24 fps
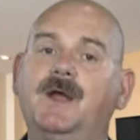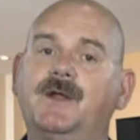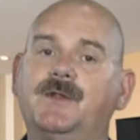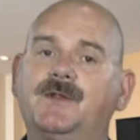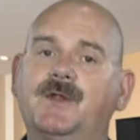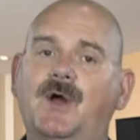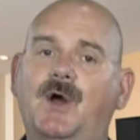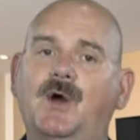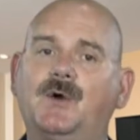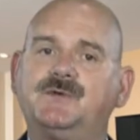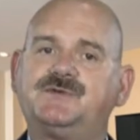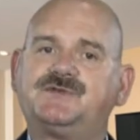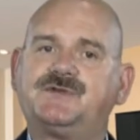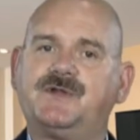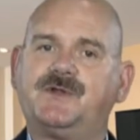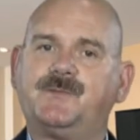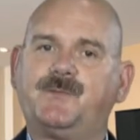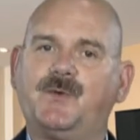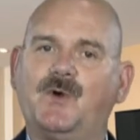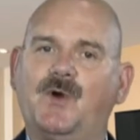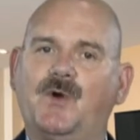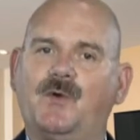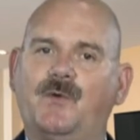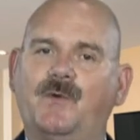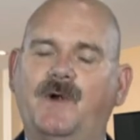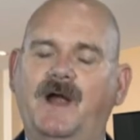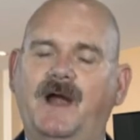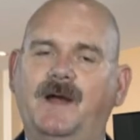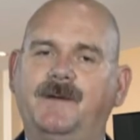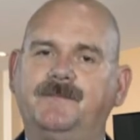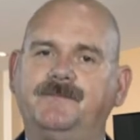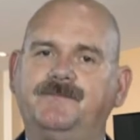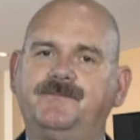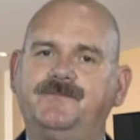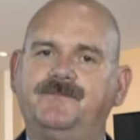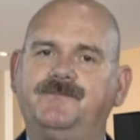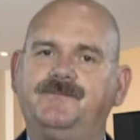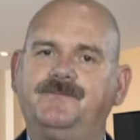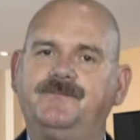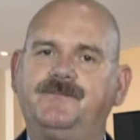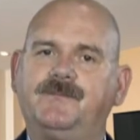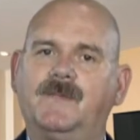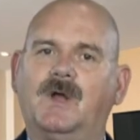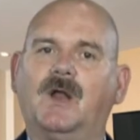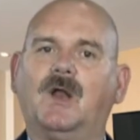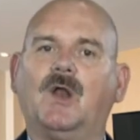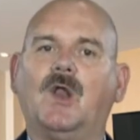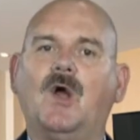The host of the program,
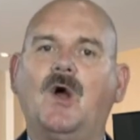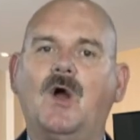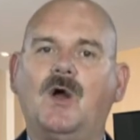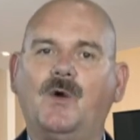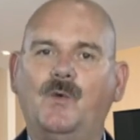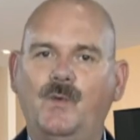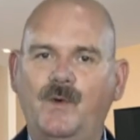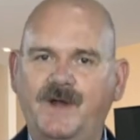along